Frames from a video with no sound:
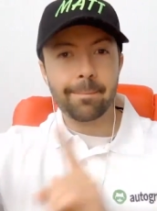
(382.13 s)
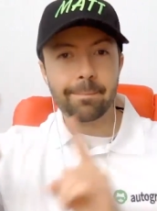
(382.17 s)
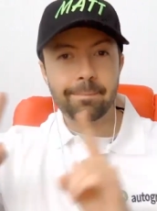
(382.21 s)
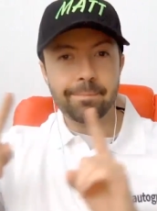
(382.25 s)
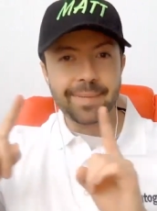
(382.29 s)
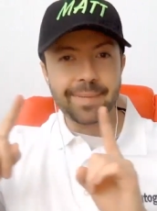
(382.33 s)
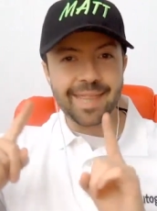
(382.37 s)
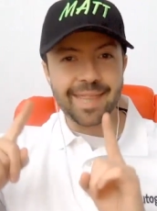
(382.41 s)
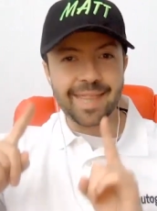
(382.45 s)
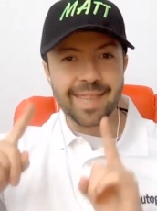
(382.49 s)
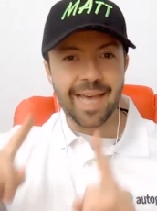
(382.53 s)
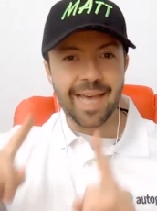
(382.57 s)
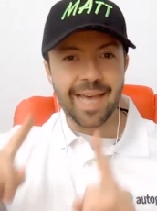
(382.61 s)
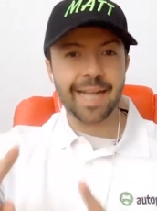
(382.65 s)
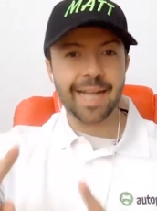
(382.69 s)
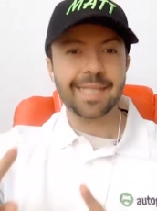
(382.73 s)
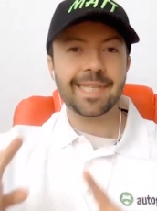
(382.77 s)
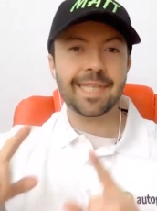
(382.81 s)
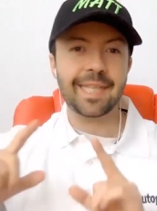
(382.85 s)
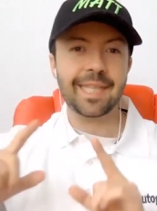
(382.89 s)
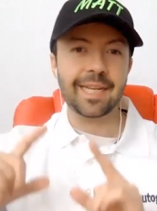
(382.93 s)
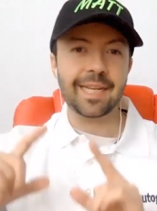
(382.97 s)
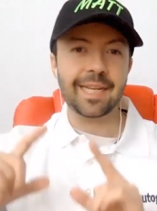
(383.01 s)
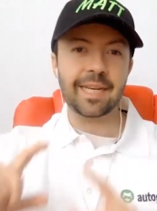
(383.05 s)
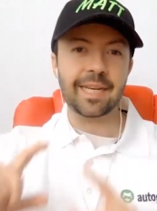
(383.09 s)
But that's
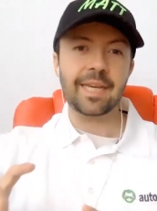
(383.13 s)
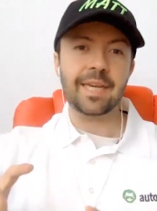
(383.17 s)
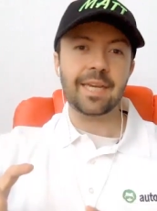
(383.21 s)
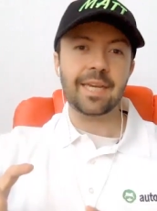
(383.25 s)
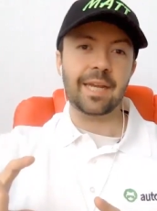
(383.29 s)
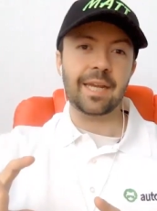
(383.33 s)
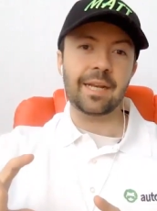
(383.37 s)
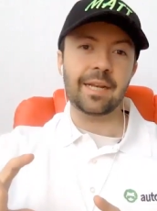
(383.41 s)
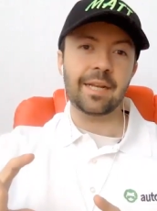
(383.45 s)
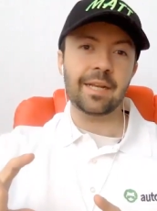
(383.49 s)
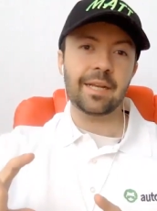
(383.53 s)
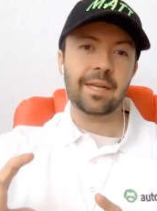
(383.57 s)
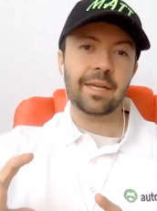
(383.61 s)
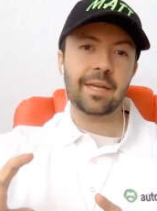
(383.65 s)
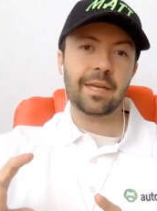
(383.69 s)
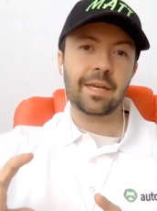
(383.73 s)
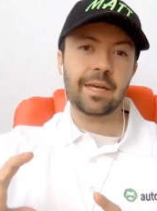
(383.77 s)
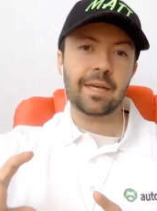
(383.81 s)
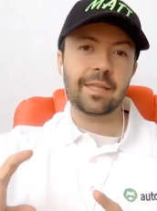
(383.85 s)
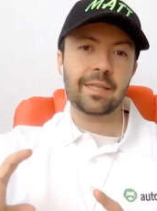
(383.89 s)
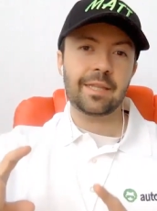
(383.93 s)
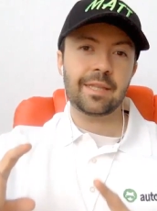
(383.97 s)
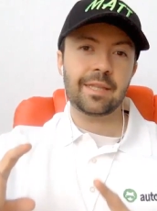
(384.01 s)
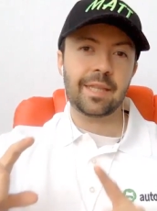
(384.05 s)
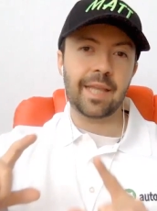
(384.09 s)
the need
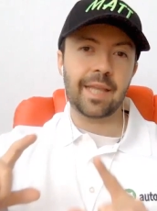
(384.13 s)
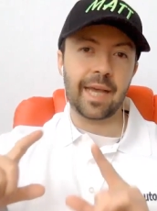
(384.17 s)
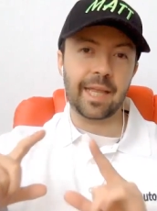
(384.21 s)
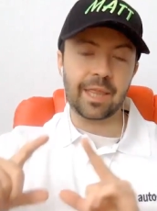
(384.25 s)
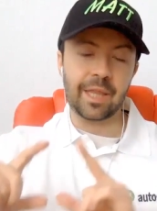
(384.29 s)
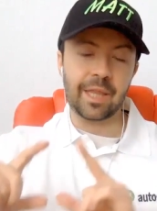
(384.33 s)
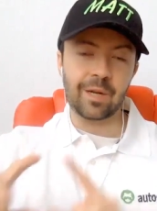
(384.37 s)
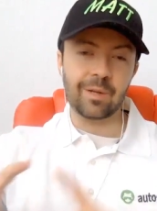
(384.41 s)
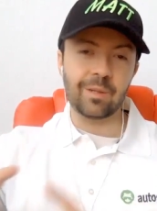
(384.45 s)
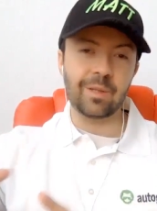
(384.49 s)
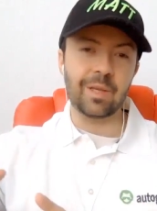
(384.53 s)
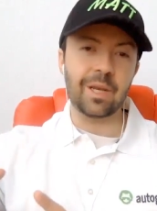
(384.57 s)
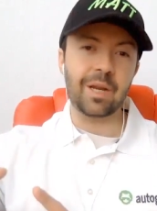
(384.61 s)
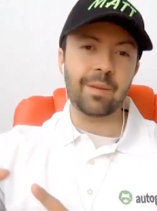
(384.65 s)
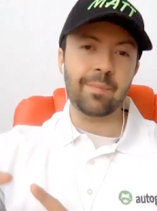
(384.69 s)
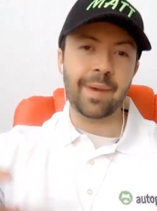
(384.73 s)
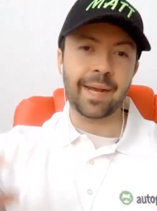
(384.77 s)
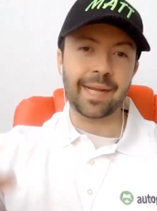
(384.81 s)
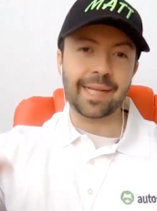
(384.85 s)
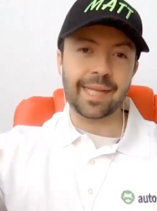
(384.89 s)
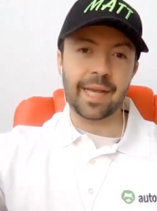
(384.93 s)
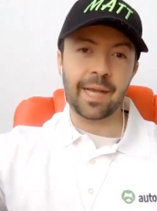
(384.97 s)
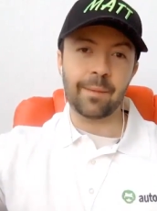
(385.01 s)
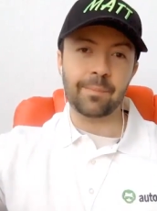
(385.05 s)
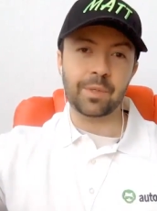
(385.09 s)
that their lead
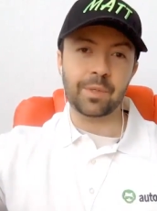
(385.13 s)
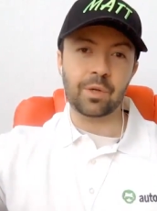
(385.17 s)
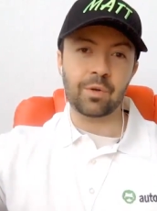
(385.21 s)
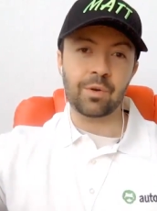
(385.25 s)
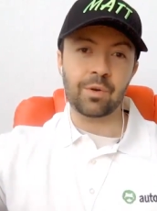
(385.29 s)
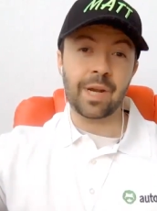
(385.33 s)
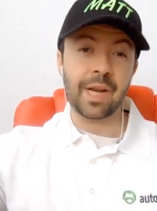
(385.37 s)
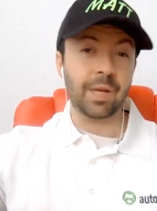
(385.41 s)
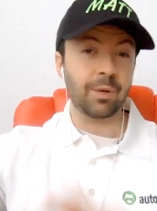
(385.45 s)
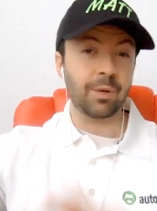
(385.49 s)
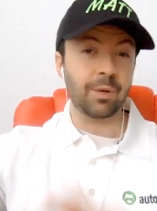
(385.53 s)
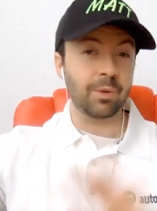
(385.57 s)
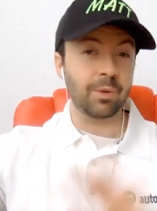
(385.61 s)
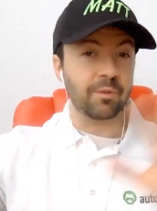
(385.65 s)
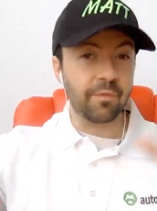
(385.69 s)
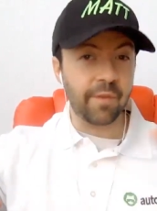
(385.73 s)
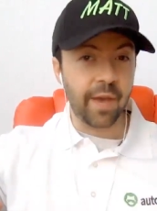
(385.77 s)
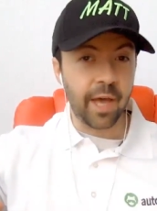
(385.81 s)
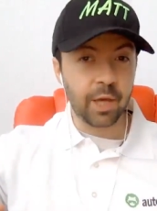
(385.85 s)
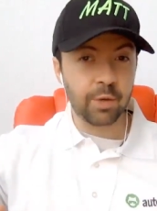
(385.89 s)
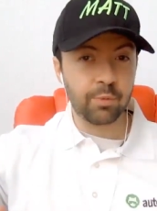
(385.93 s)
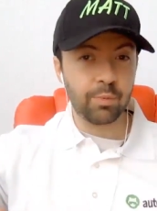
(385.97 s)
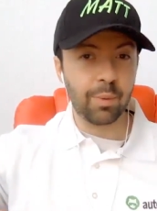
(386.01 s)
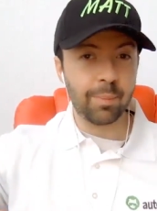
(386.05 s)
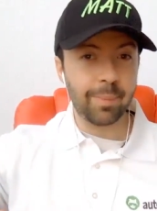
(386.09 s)
magnet helped to create. It was
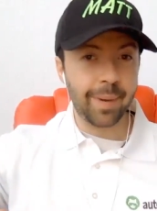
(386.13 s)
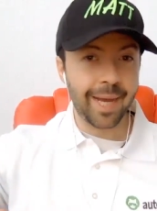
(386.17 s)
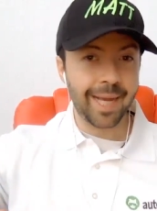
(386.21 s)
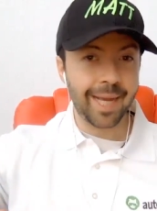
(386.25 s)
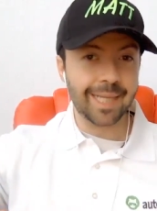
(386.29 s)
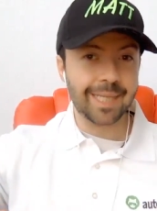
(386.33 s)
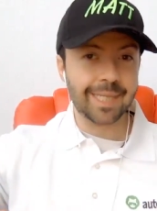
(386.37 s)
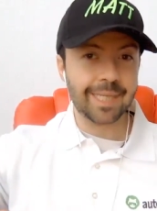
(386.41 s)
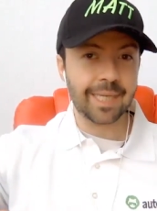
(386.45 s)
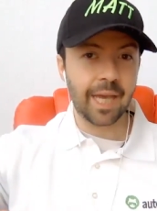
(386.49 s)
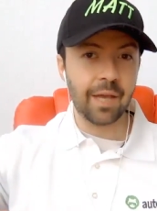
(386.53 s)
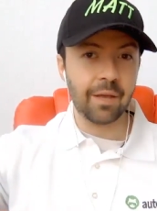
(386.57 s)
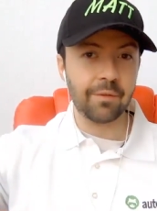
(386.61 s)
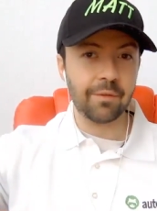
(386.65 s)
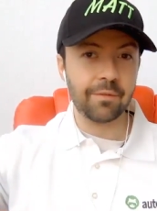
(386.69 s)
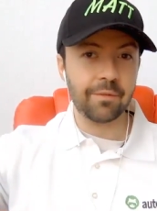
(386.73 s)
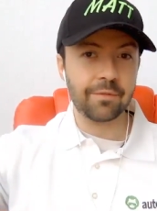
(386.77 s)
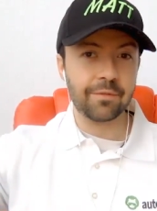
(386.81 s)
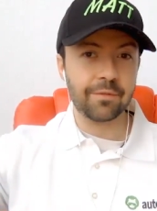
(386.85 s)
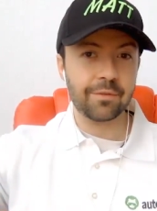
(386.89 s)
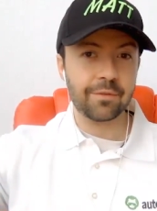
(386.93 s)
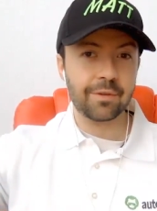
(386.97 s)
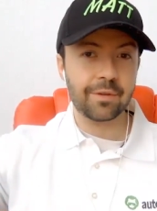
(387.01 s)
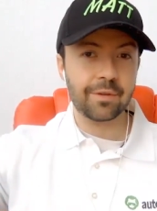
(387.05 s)
valuable by itself,